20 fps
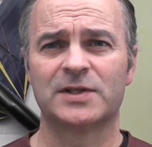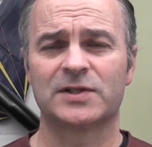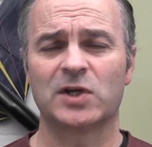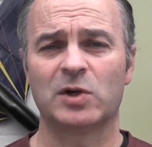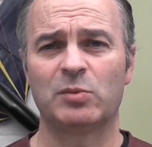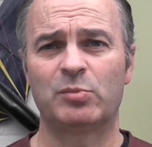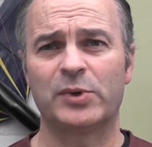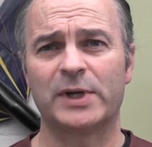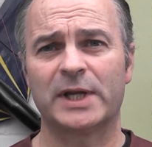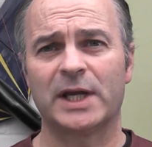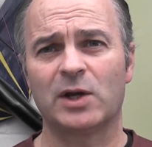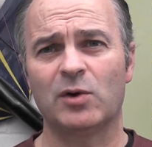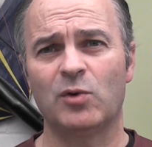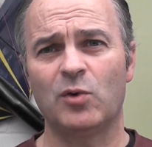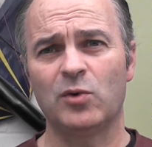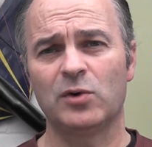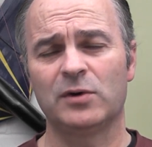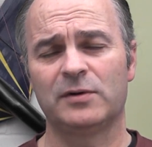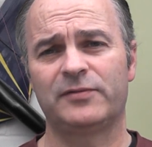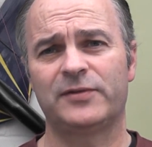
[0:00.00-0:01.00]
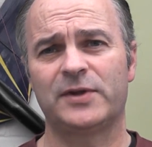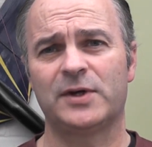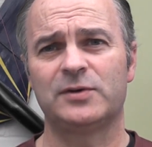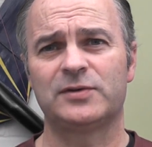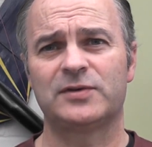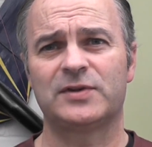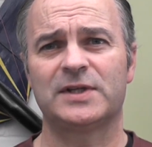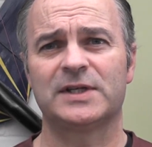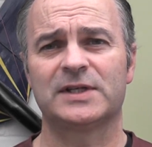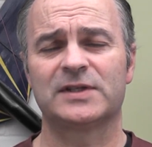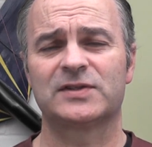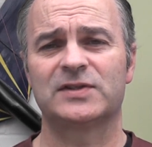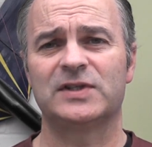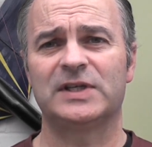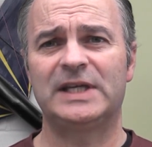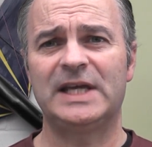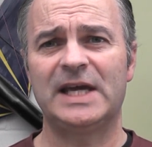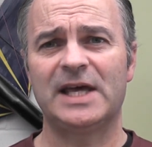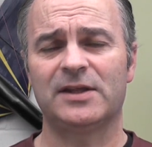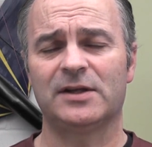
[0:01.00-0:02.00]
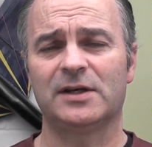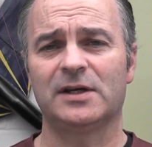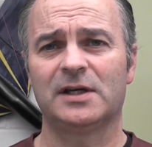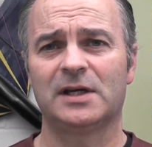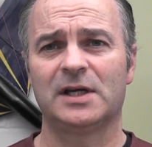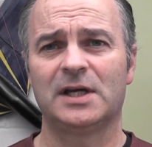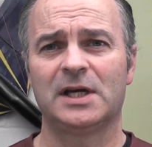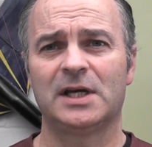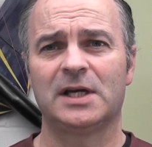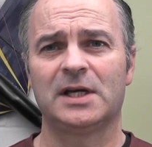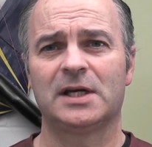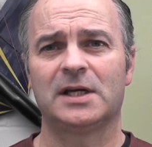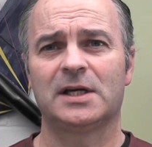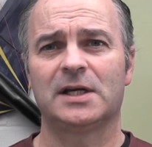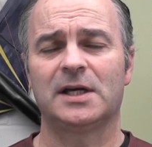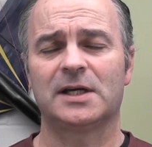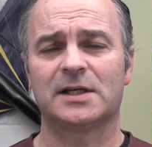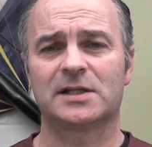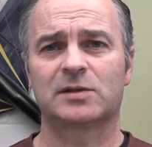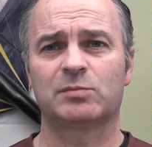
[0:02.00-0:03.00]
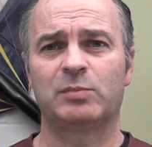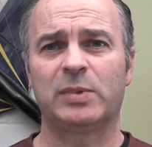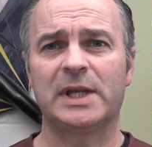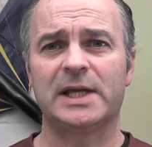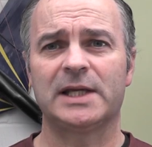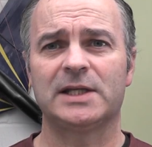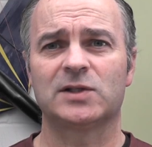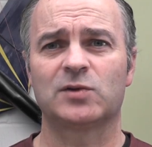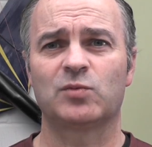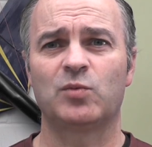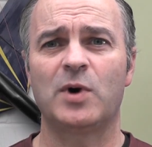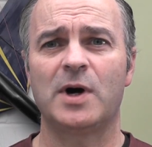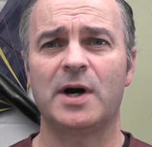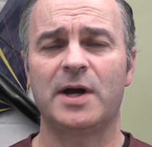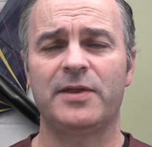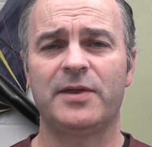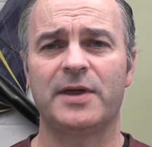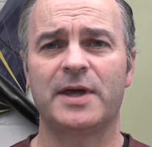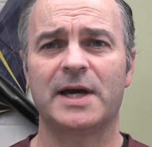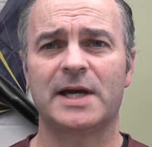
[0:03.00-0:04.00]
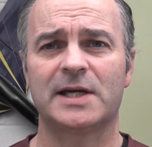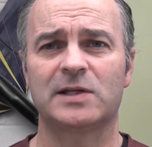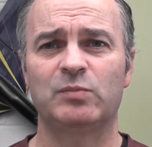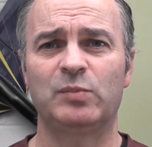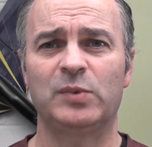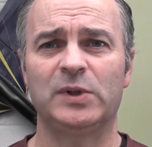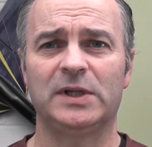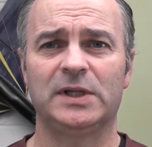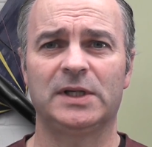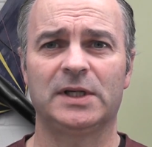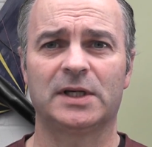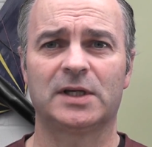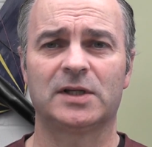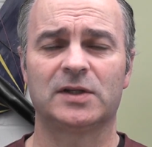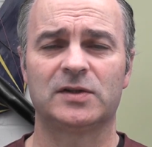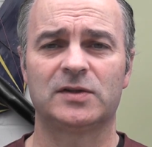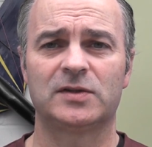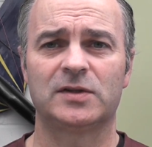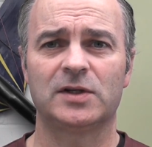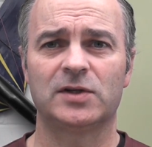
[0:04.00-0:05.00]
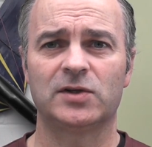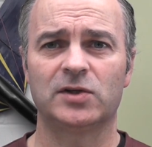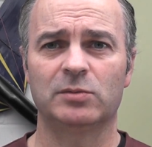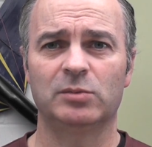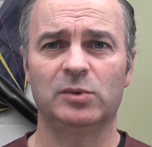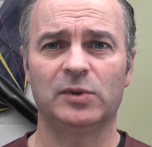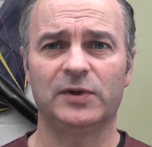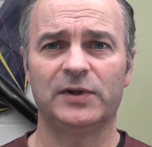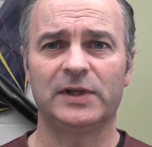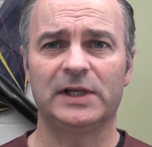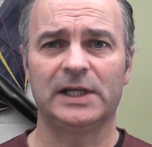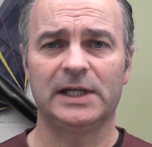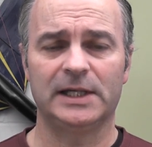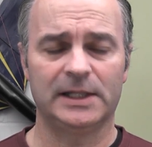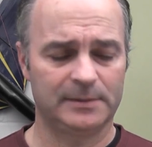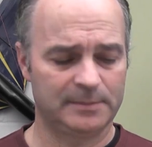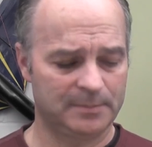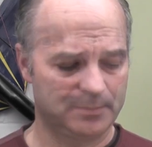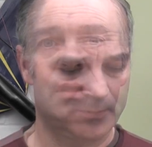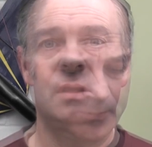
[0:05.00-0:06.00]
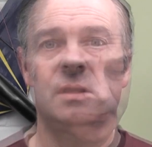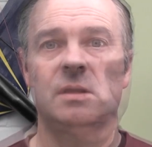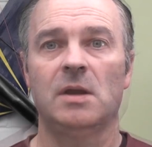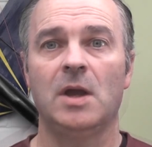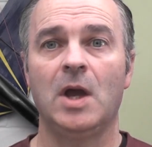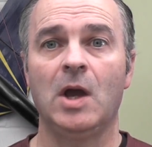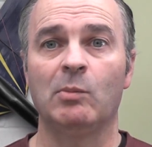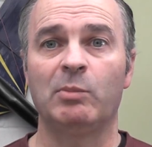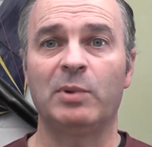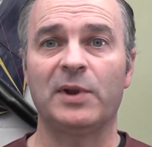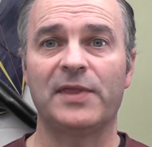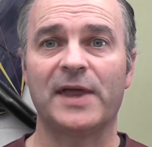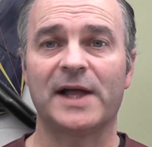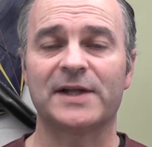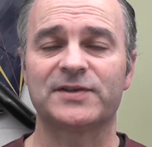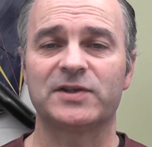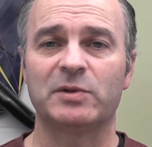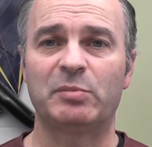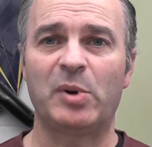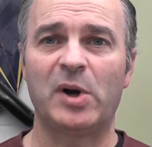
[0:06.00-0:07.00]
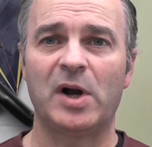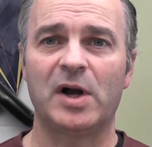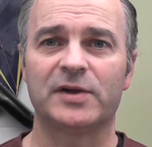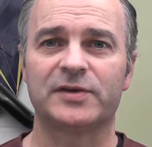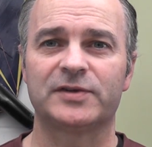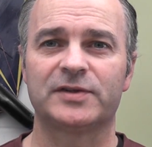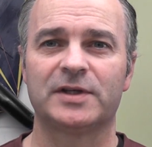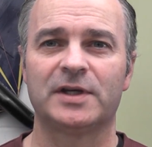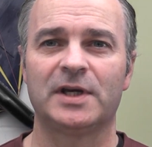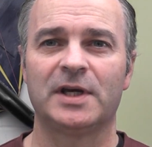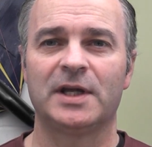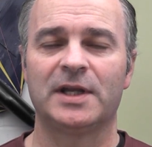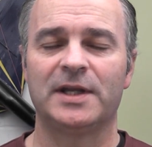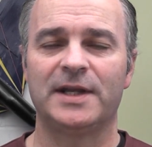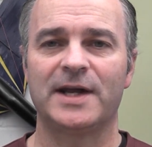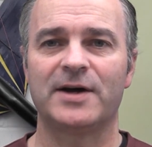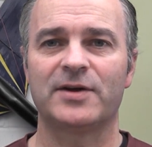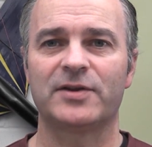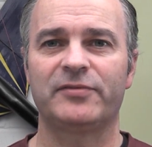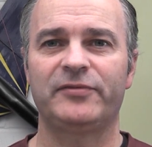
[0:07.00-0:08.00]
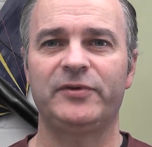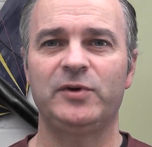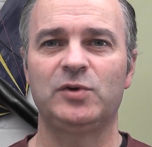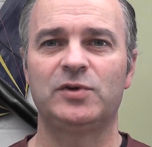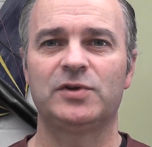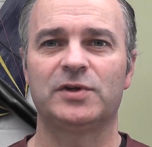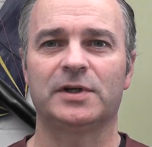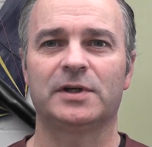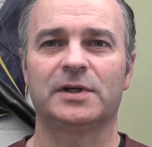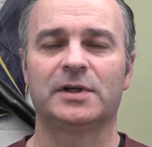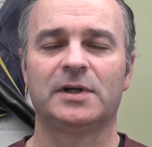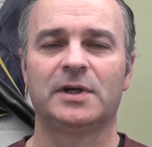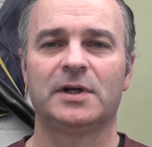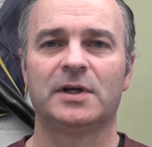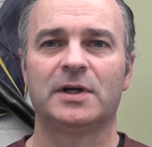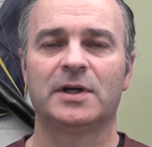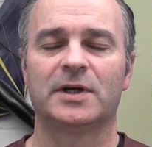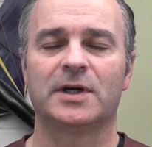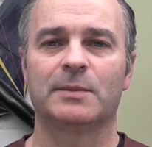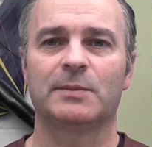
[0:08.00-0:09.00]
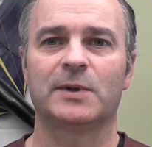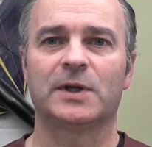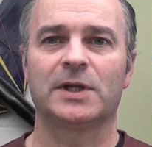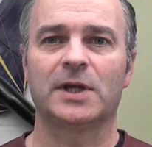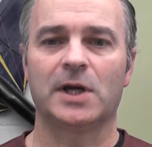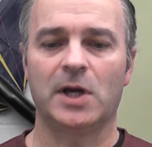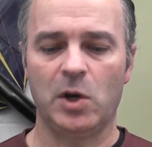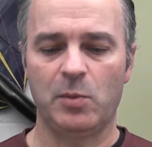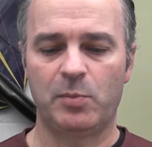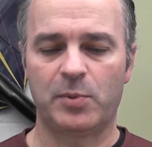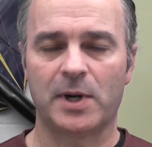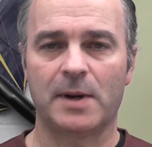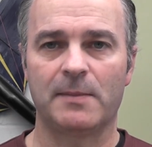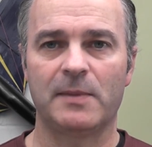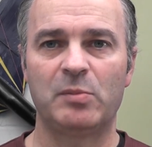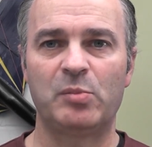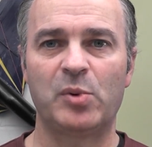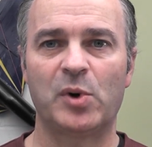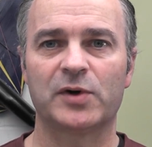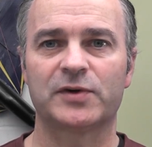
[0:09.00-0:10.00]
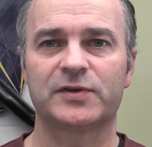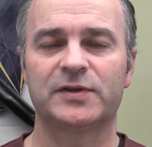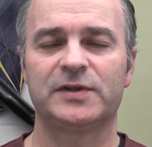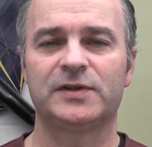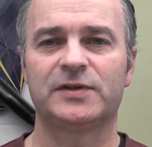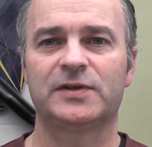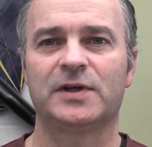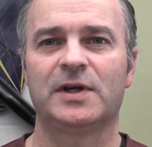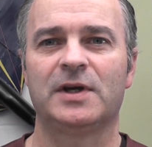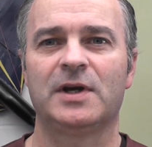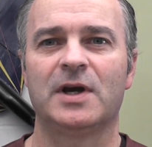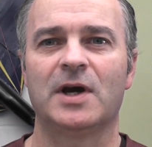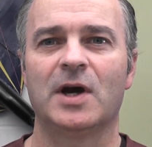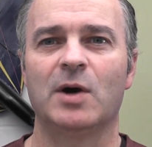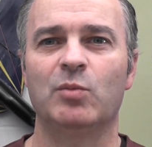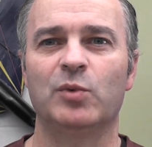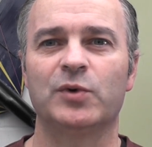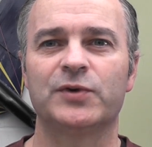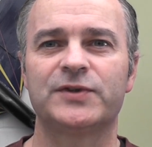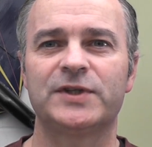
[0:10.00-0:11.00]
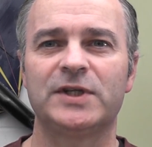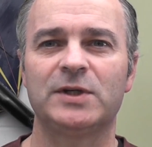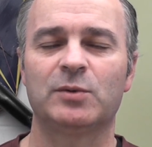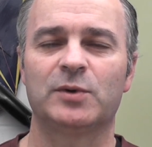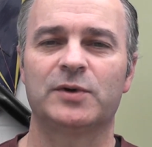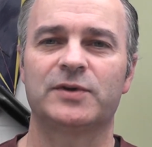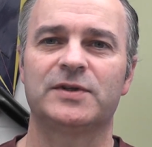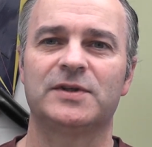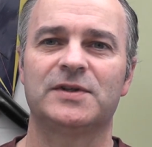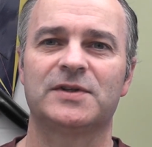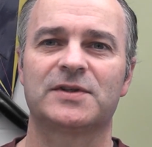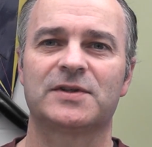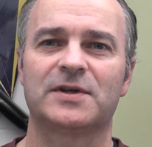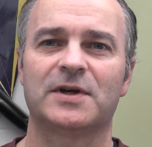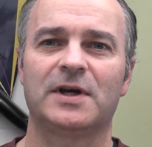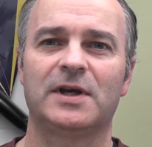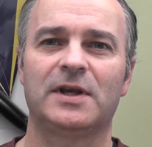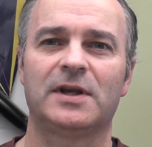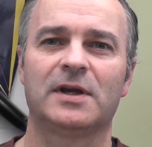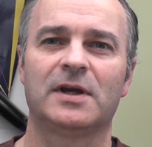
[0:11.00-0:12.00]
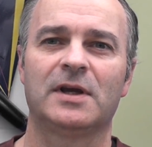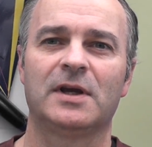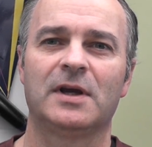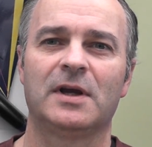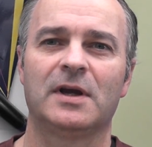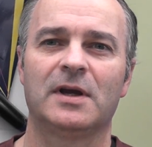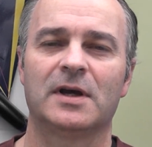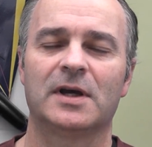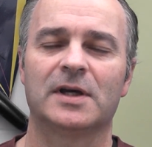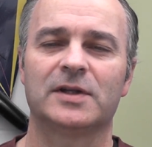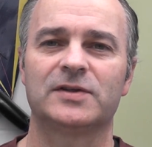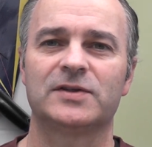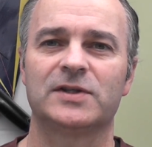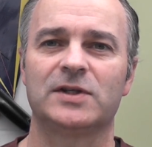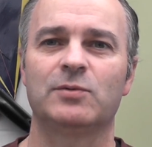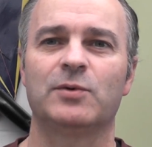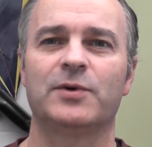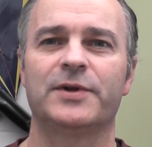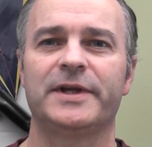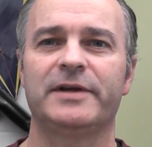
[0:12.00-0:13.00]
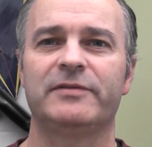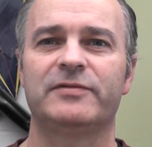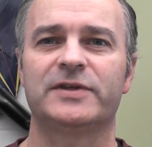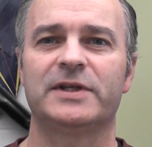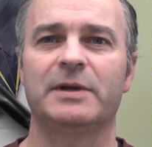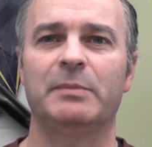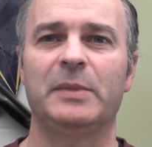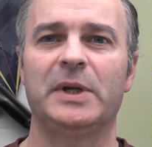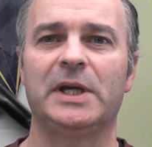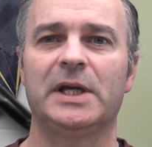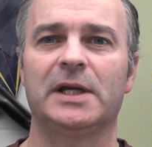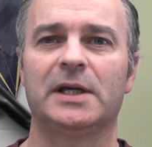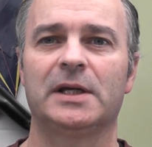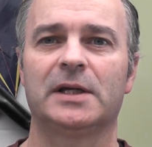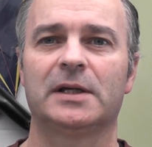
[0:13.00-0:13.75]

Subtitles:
So bringing all of those things together explains why there has been a considerable delay. But that's the past. Now the future. I'm going to open up the boxes and we'll see what's inside, and see what they've sent me.